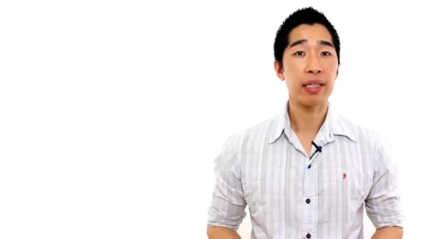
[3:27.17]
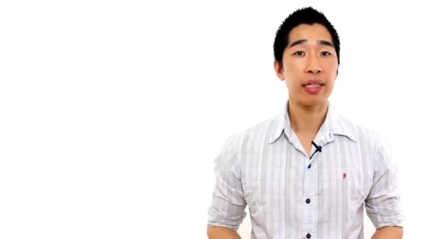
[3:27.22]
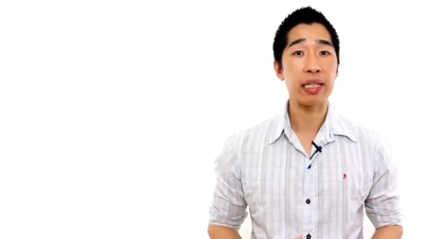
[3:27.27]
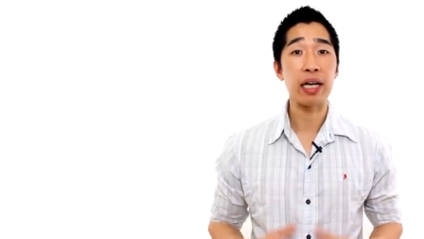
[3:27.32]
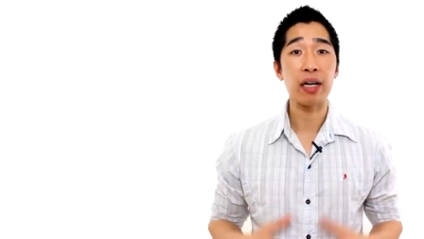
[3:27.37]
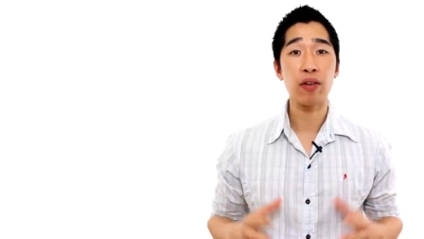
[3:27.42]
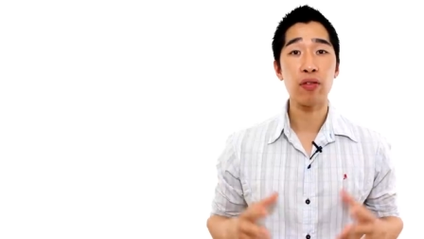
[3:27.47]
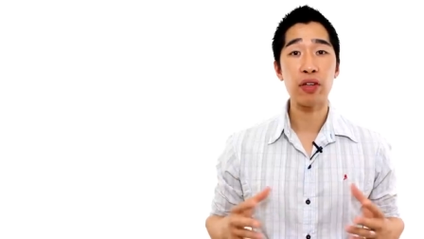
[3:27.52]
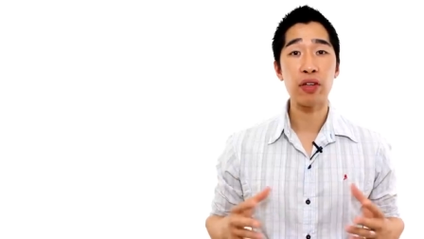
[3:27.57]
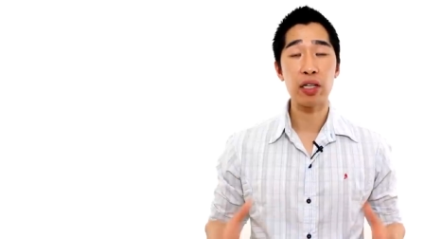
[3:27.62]

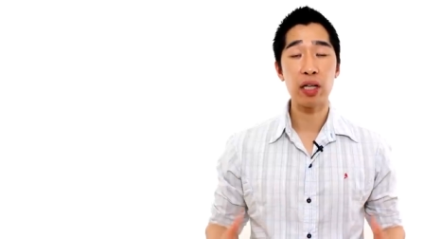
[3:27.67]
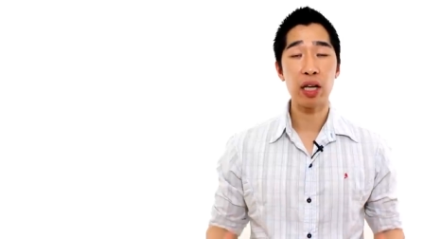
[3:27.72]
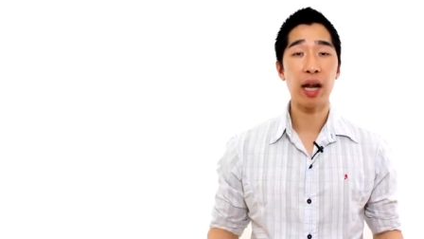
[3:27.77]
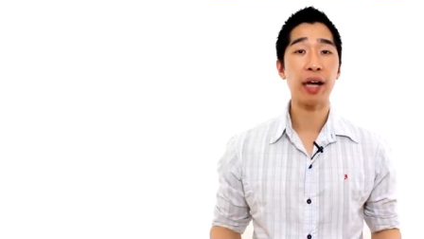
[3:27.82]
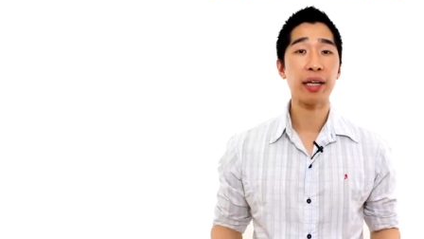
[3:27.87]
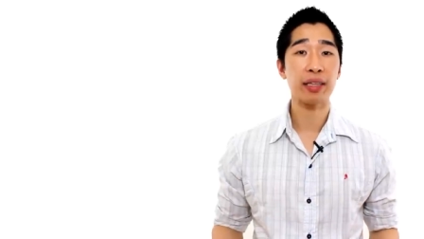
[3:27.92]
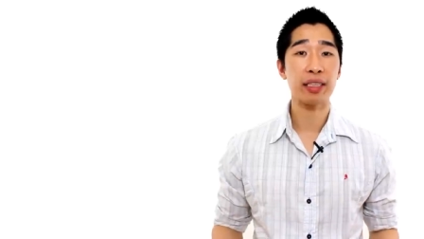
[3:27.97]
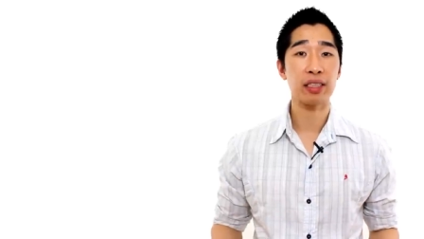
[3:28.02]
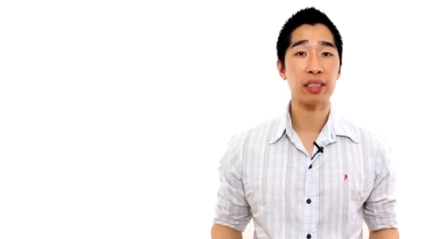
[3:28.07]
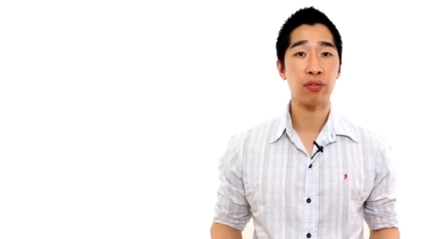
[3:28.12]
Now if you
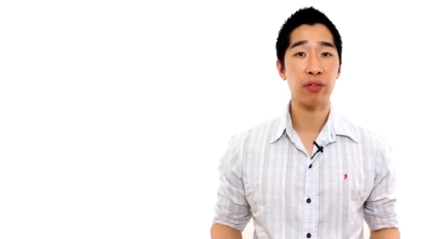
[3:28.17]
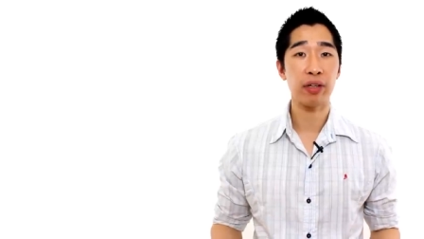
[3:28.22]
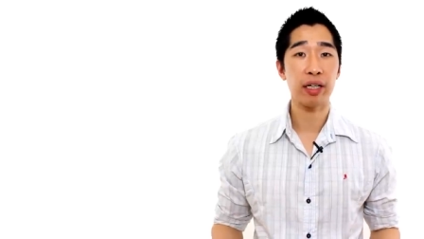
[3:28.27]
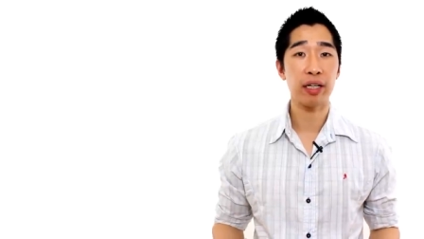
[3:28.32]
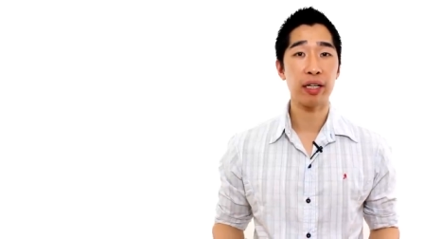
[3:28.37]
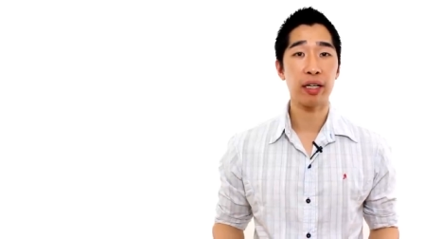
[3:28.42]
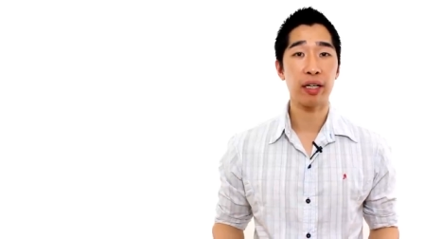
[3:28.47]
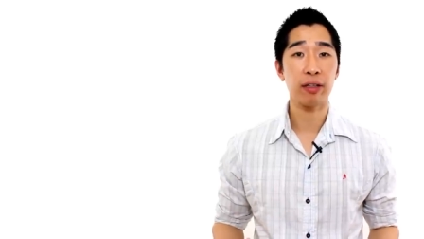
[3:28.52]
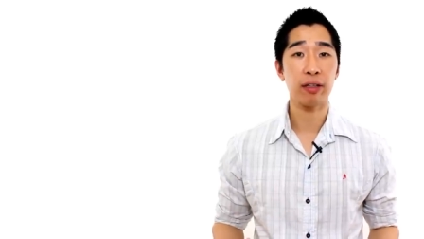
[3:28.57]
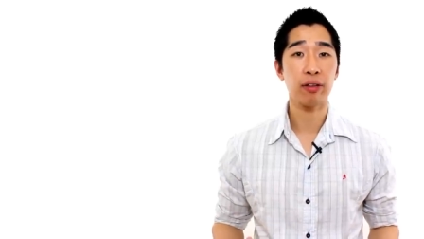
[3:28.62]
like this
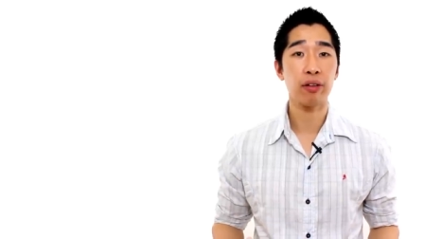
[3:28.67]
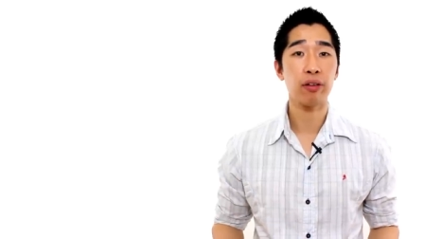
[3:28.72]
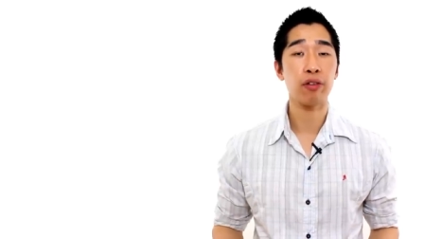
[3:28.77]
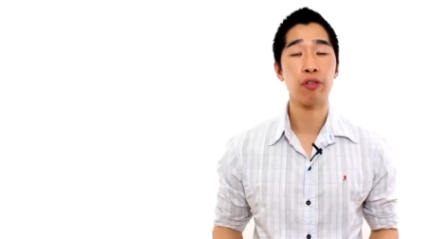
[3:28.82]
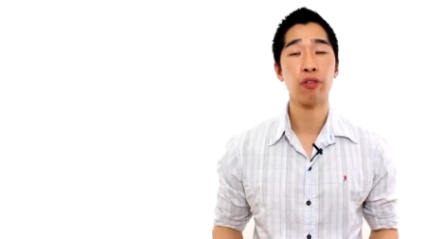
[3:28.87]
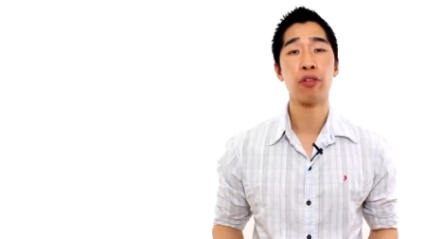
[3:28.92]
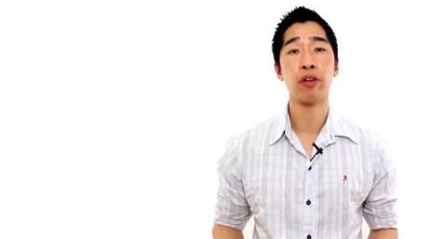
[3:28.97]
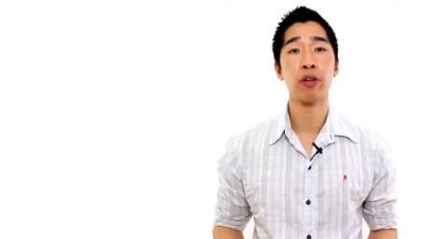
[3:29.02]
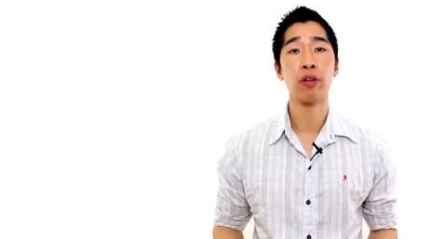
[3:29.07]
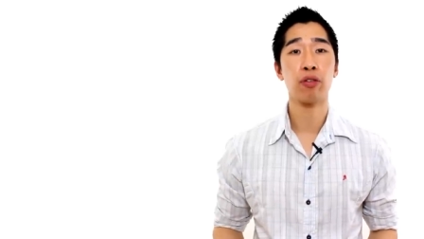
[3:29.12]
video,
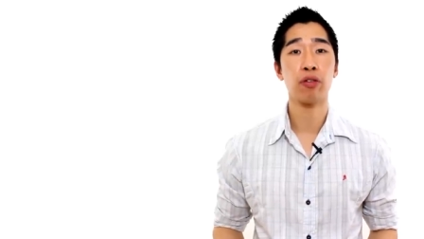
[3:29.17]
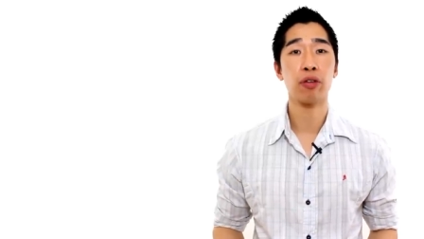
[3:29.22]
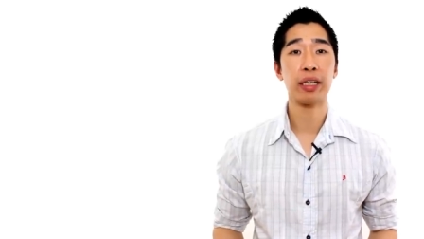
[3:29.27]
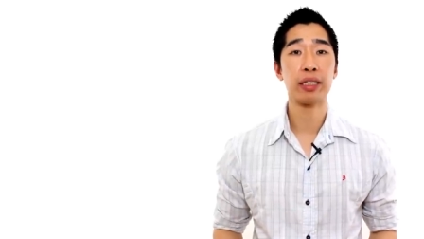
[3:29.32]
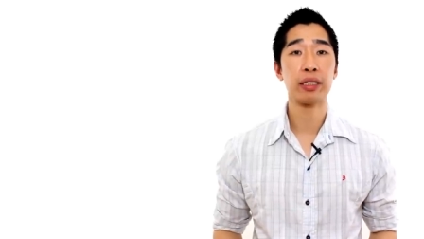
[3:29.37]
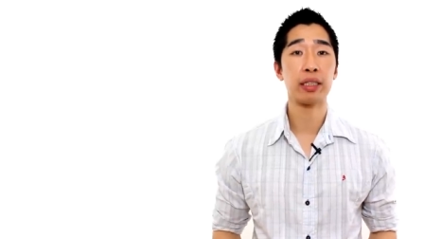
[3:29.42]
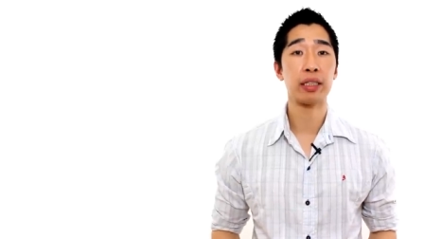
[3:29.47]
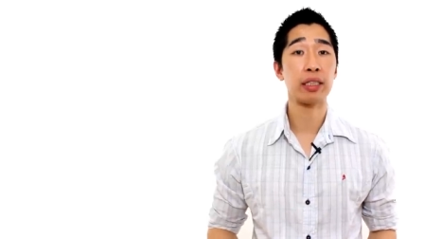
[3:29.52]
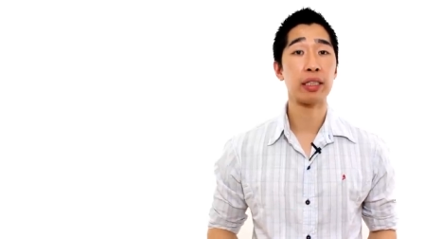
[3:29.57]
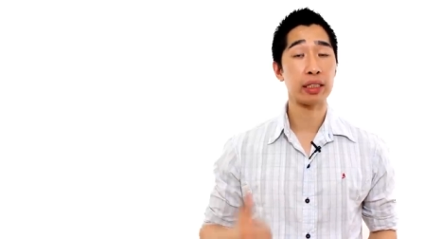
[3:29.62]
feel free
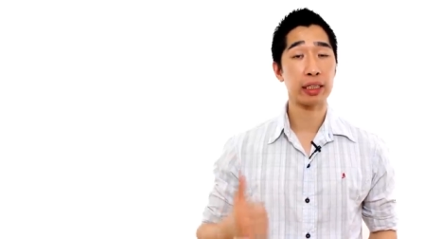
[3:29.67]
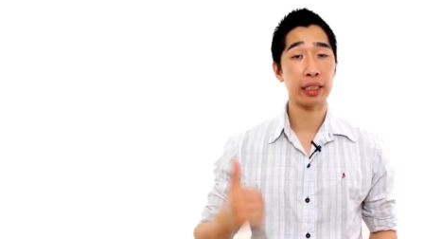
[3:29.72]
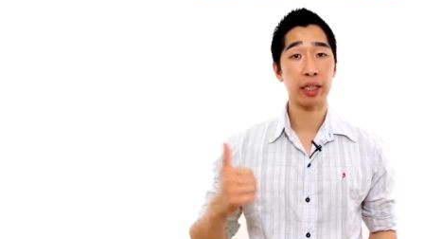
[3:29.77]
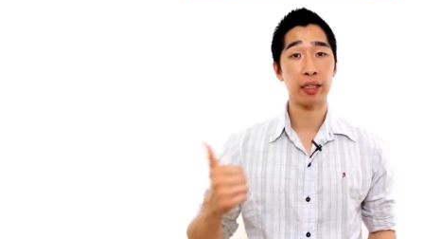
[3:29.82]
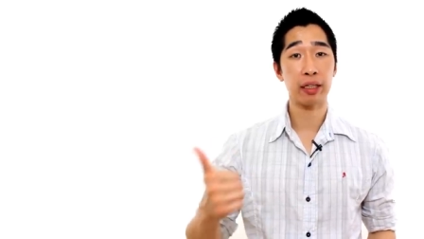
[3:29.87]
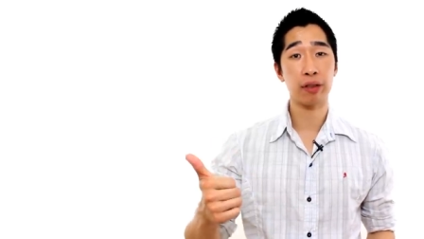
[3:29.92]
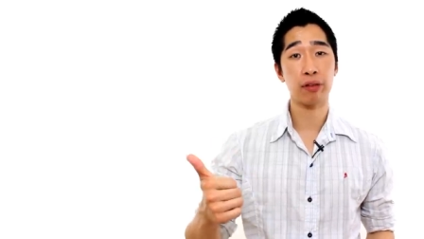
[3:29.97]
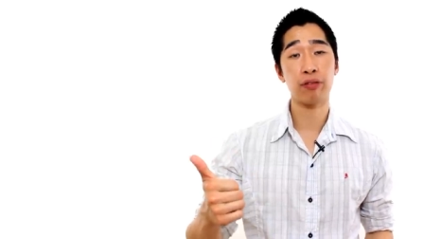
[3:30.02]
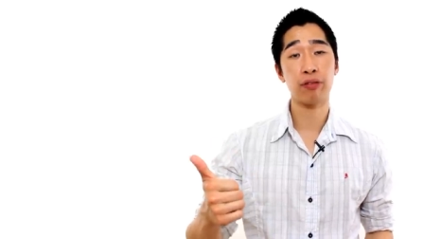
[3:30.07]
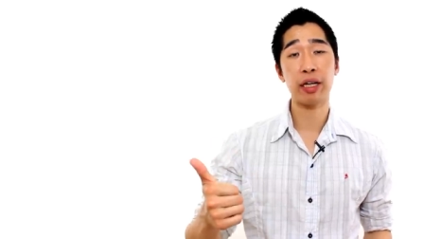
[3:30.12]
to
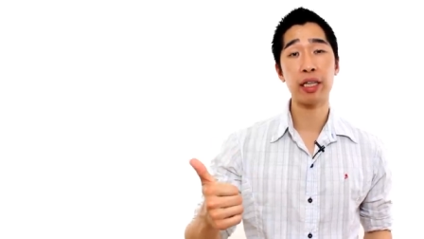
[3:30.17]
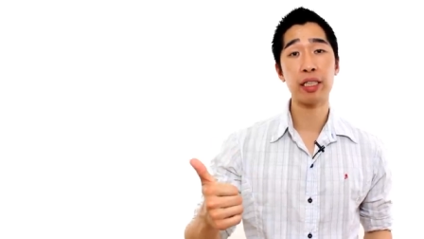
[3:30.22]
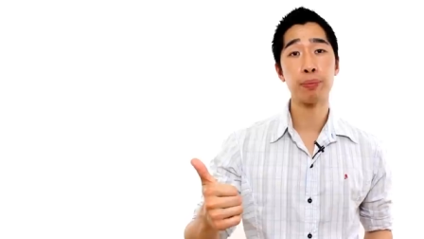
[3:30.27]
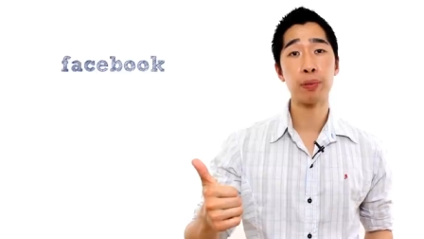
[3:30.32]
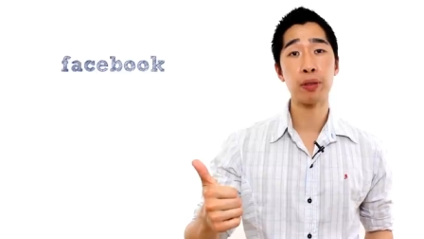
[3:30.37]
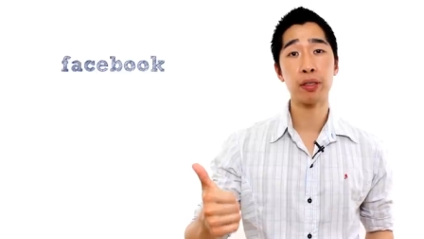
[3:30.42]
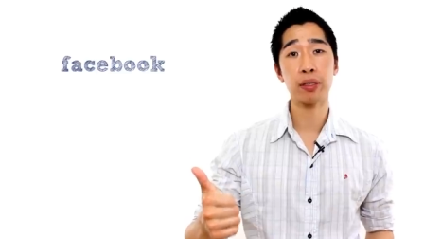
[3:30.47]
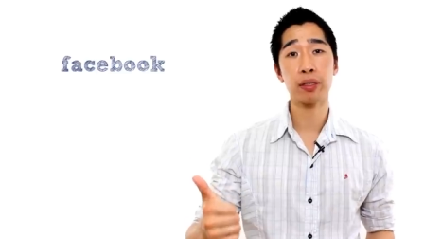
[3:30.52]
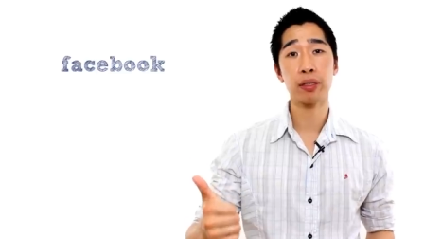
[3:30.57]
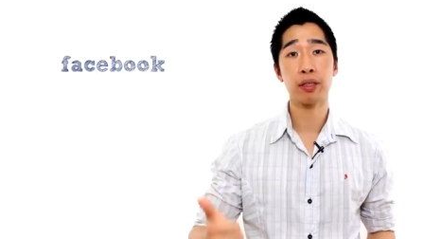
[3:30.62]
share it on
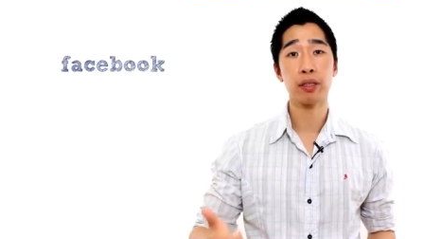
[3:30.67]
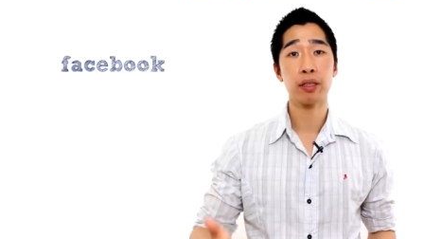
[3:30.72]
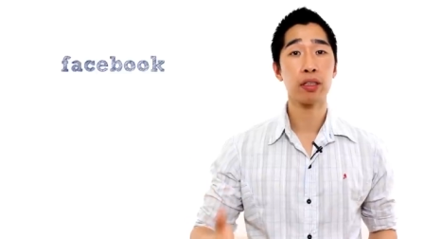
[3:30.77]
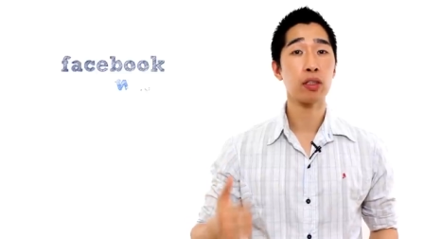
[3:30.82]
Facebook,